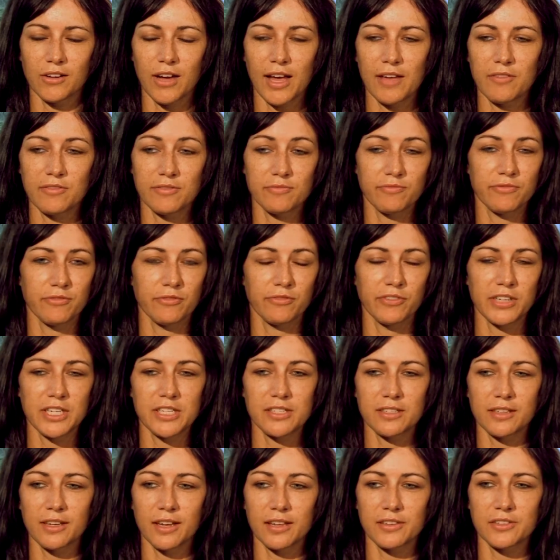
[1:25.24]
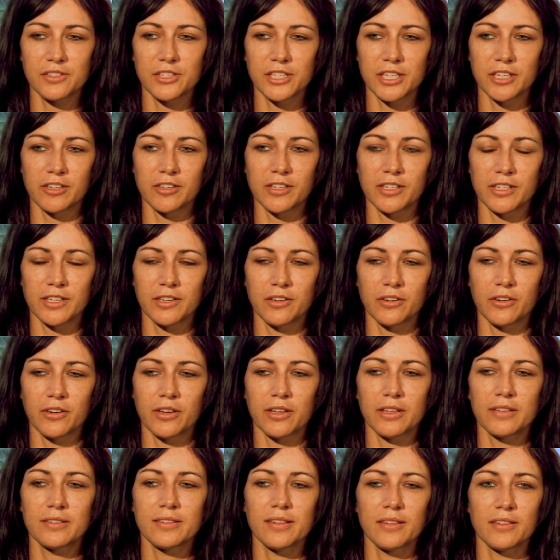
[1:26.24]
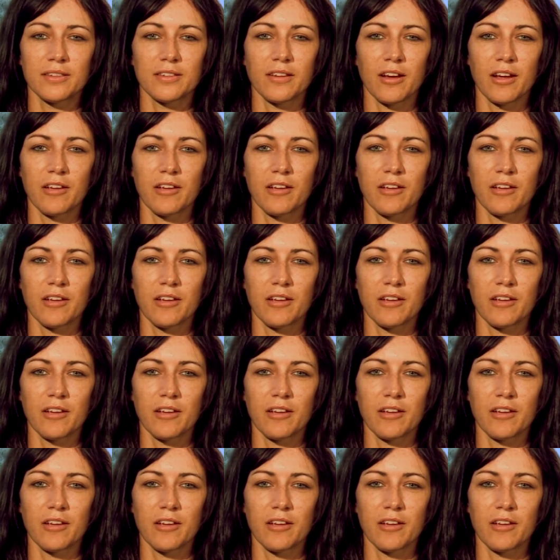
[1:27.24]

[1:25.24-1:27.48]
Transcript: I finished last year, and since